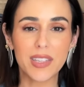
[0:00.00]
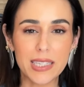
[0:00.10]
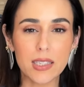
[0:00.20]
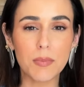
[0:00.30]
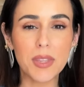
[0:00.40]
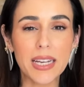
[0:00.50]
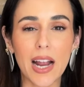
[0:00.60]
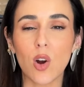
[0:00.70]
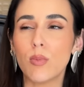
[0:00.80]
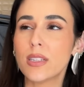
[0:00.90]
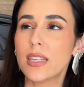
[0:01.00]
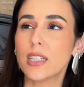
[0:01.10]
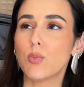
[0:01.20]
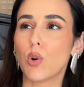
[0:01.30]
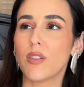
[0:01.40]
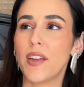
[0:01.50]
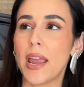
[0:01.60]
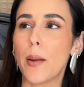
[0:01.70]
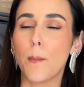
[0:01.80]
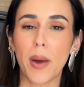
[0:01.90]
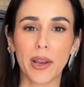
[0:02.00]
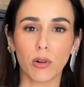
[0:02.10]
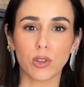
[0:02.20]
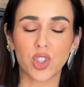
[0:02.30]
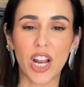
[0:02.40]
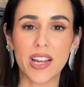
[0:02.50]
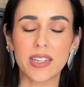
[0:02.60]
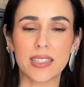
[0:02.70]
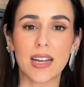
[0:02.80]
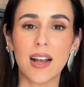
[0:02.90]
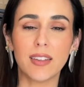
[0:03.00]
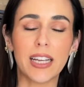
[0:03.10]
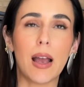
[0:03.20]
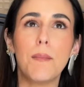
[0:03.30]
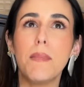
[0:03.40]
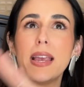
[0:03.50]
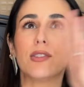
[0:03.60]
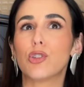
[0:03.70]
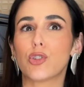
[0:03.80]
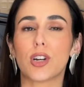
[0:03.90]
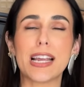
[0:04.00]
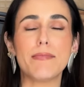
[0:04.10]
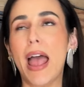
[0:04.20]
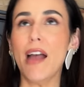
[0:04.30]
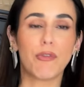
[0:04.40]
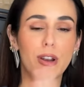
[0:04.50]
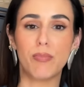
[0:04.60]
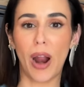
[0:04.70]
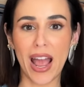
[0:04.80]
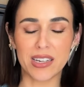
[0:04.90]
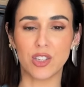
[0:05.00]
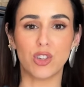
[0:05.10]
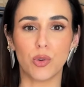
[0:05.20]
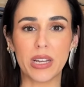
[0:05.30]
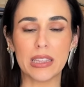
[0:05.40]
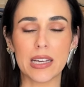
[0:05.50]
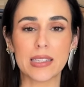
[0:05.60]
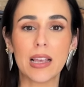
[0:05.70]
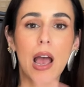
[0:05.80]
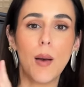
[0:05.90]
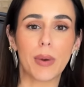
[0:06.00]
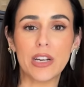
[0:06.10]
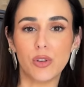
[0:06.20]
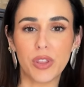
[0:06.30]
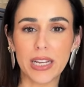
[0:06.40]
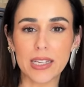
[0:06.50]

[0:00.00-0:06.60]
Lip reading: this is something I almost think is more of a micro trend. It's not like a mainstream, every brand is doing this, but I do think